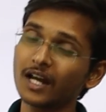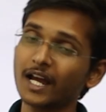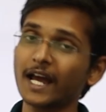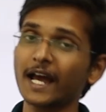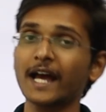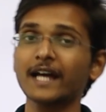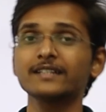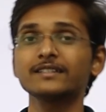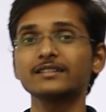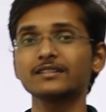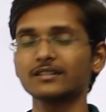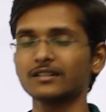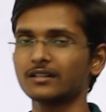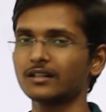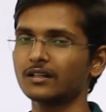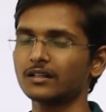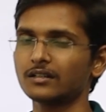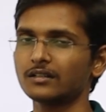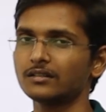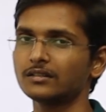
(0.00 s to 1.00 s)
as
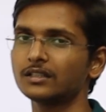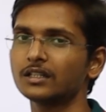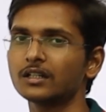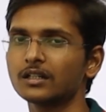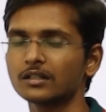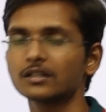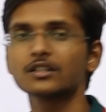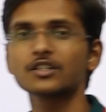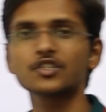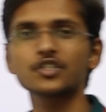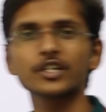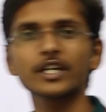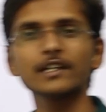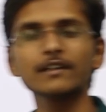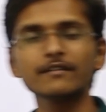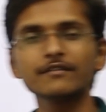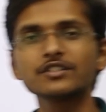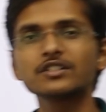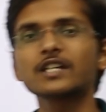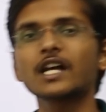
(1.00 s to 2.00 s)
the shell
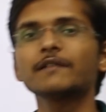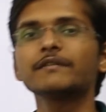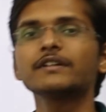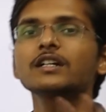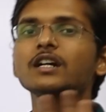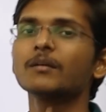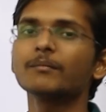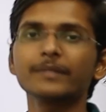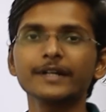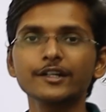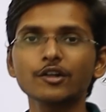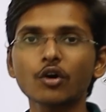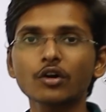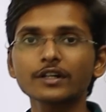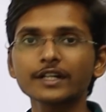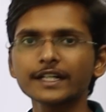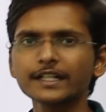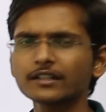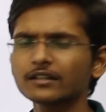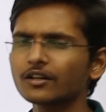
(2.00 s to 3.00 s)
which is having complete
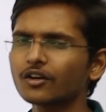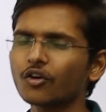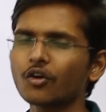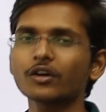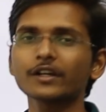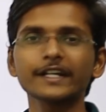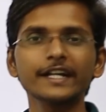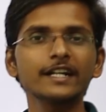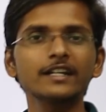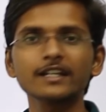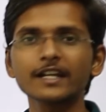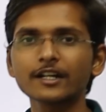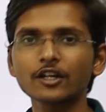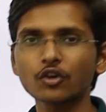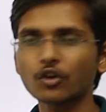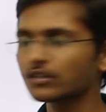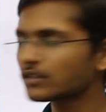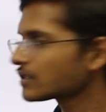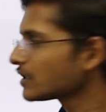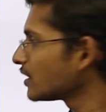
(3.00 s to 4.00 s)
octet or 8
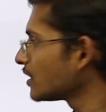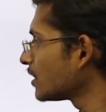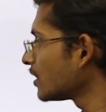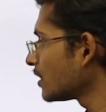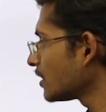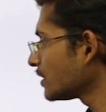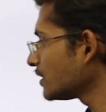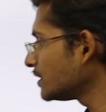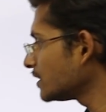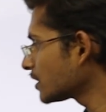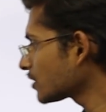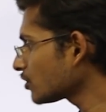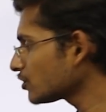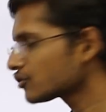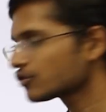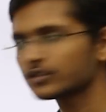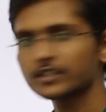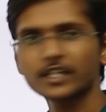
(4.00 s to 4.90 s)
electrons. Here also